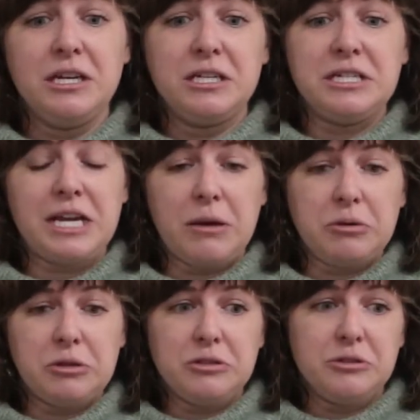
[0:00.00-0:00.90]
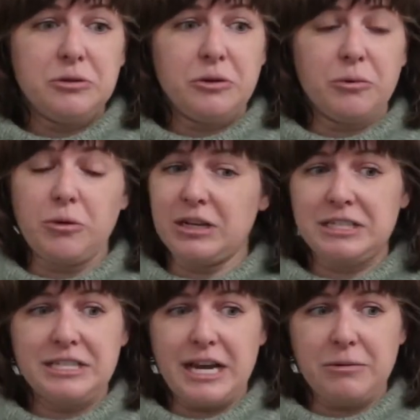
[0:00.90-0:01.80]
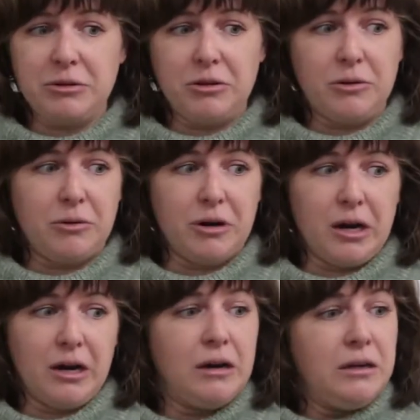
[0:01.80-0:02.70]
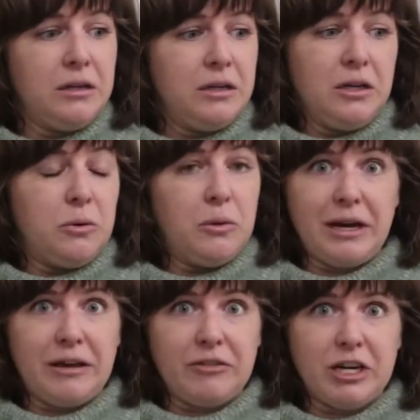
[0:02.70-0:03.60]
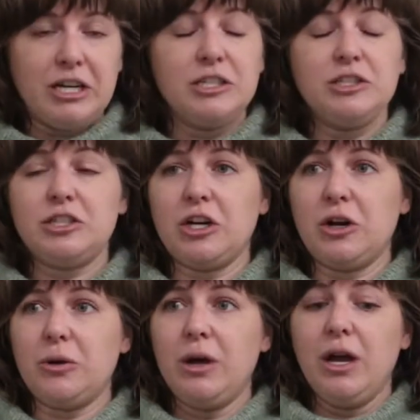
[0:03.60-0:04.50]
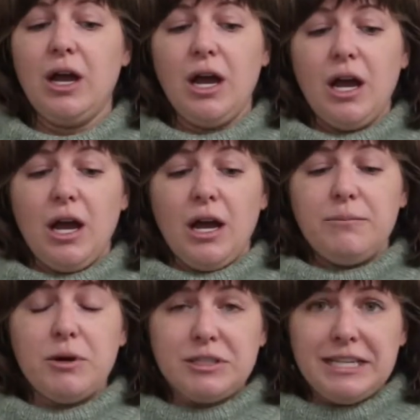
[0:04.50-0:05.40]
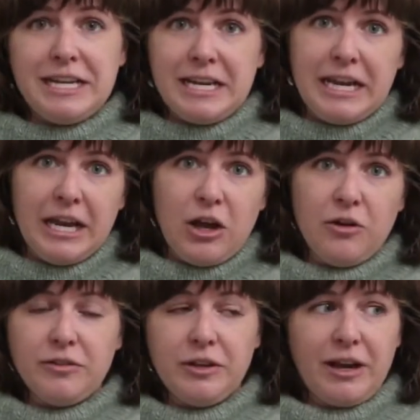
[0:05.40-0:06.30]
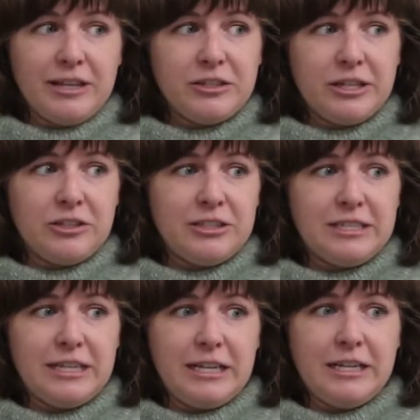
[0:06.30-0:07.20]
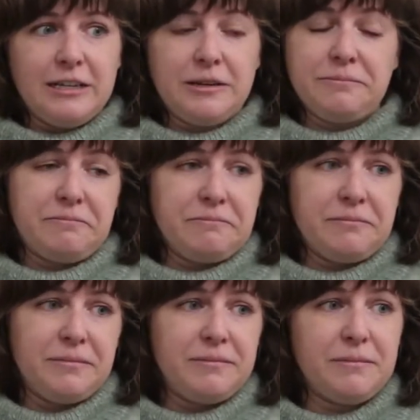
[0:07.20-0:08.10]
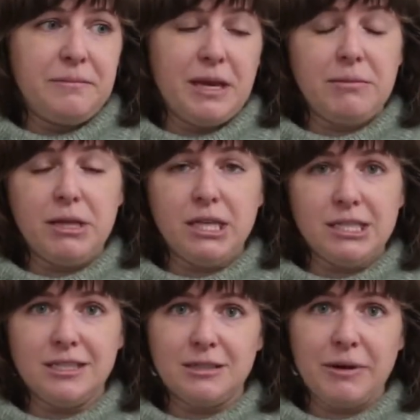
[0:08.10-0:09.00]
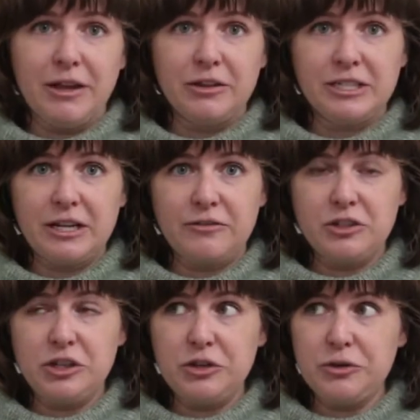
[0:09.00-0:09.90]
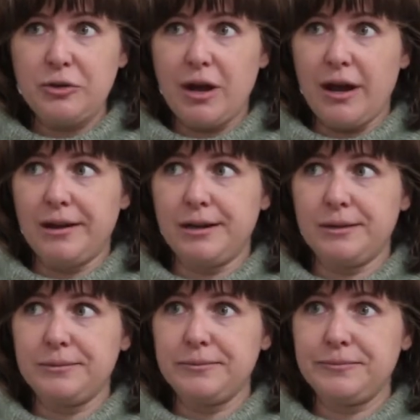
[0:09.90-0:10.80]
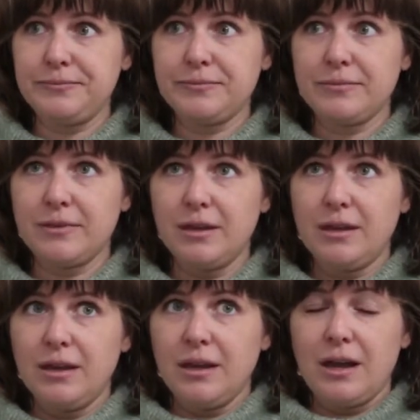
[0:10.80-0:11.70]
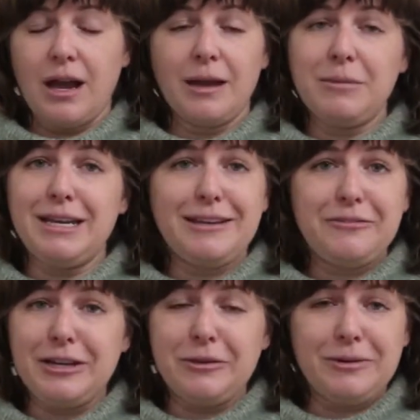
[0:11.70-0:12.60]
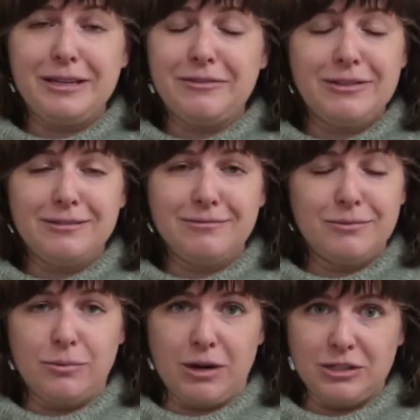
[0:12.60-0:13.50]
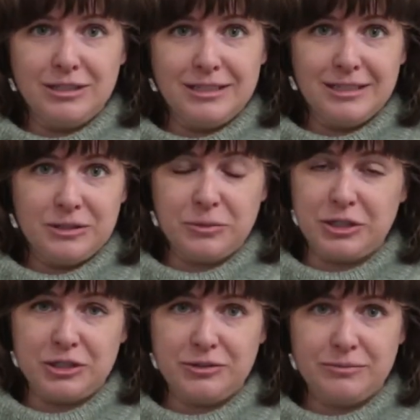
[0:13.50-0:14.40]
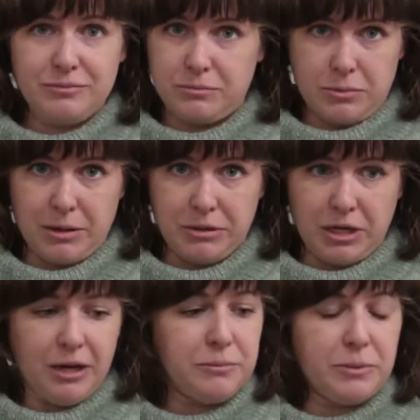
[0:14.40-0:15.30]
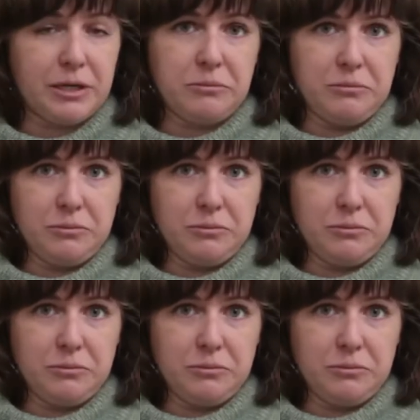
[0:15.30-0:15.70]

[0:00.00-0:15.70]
dabbled or want to dabble or whatever. So mostly knitting. Hopefully you guys are interested in maybe listening to my other stuff too. I mean, if anyone even watches this, which probably not, but